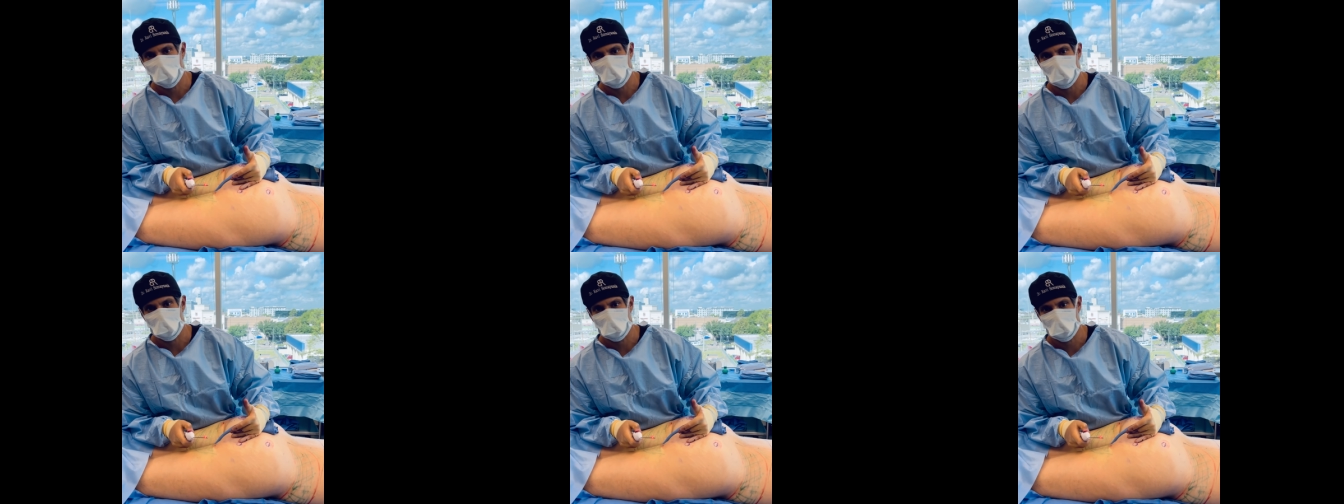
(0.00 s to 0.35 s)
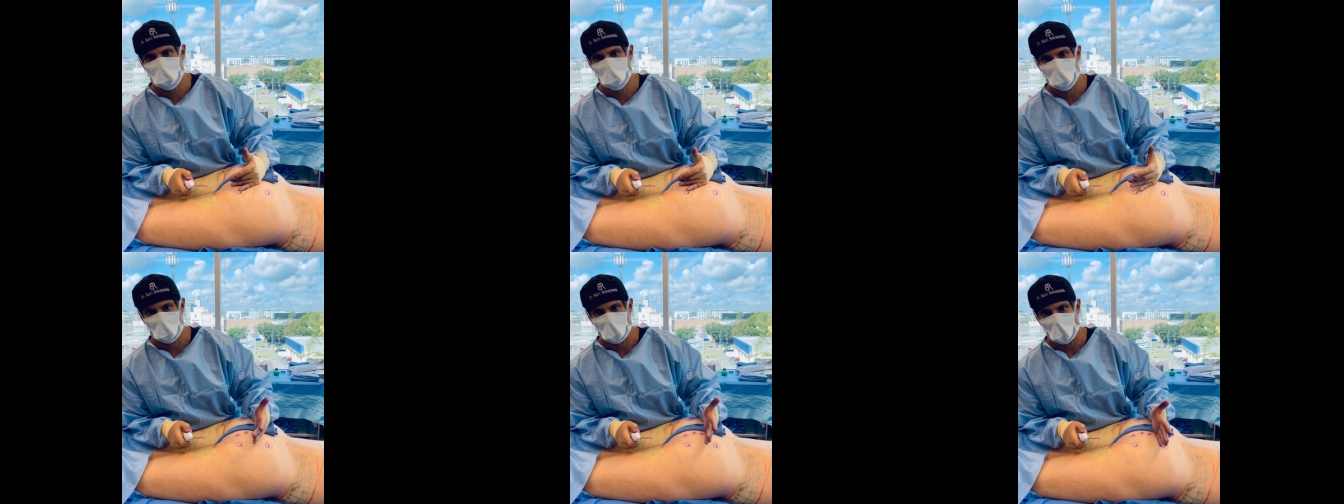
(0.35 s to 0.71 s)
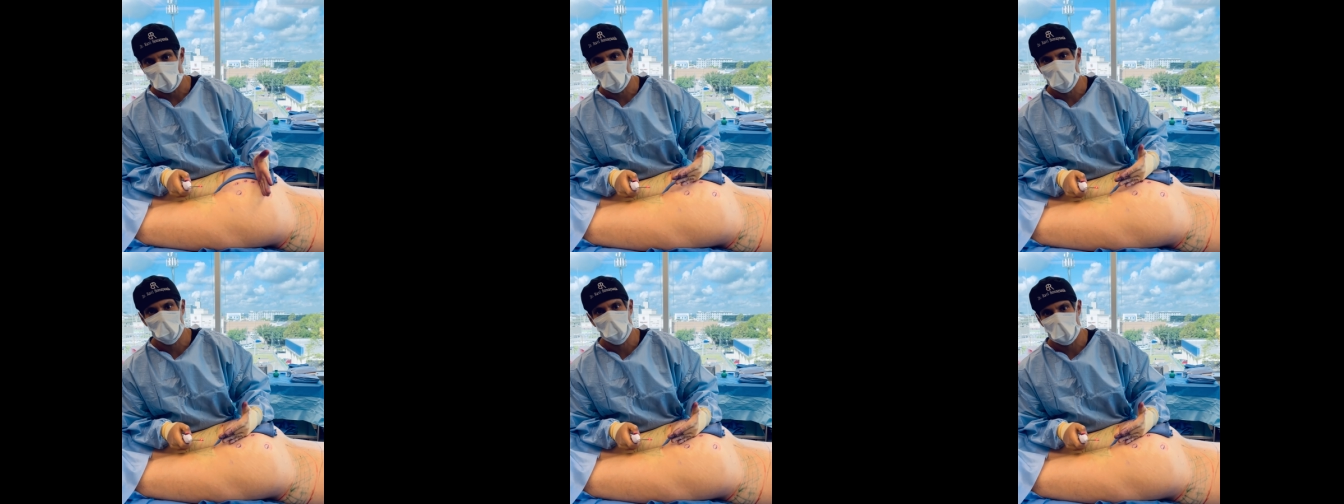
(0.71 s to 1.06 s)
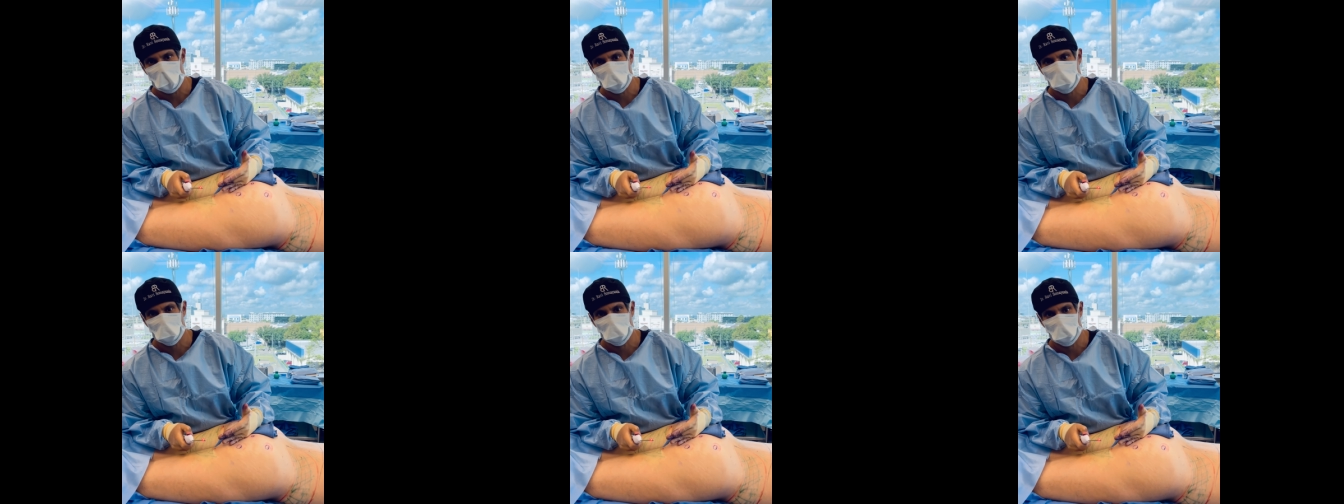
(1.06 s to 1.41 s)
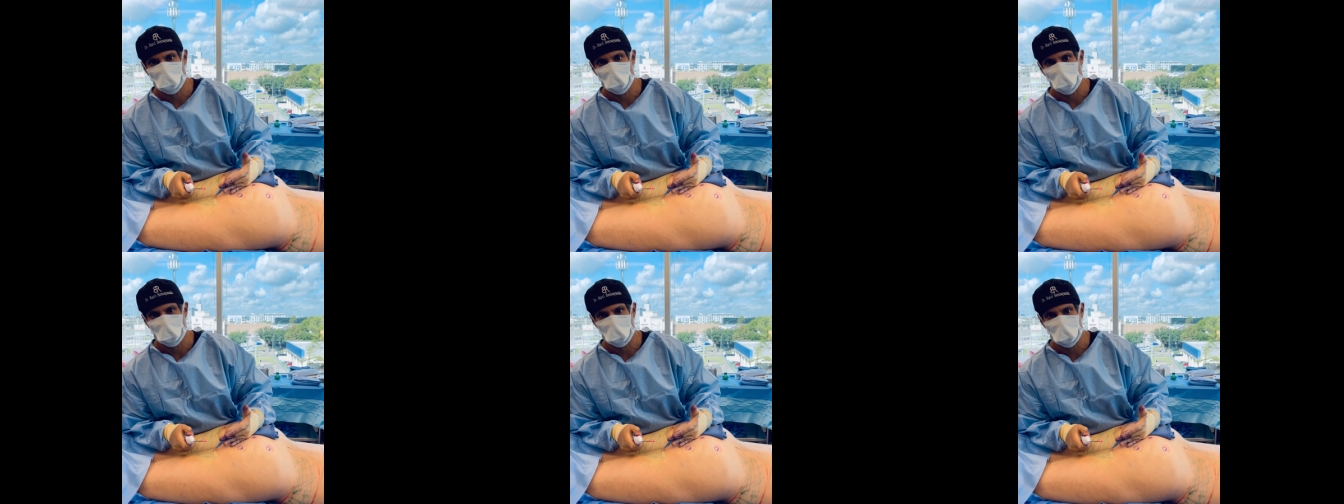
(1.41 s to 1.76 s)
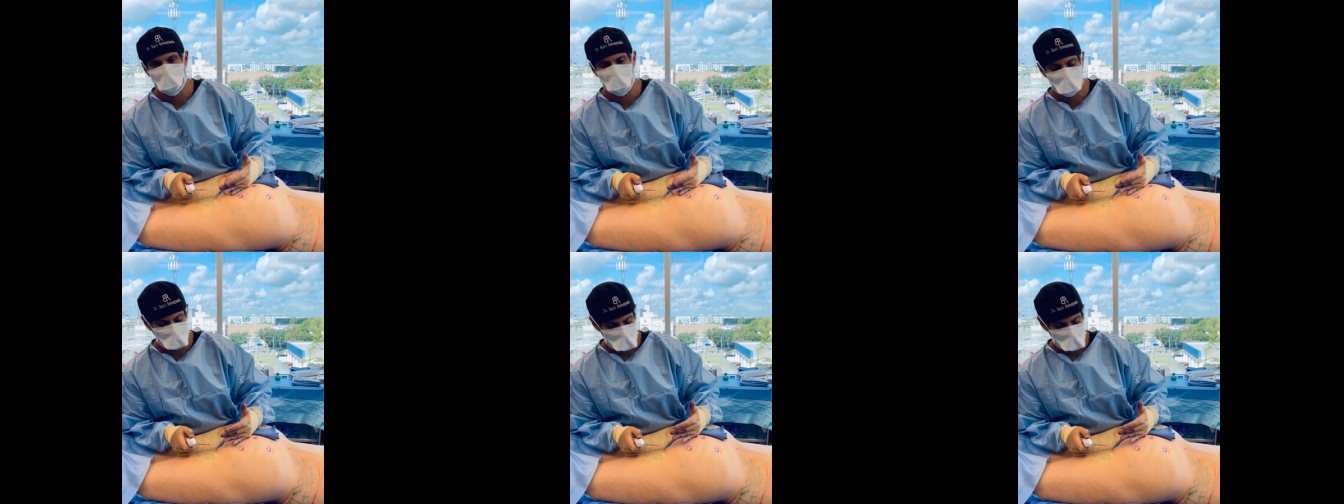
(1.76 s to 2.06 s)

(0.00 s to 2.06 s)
the procedure that all the bands have been released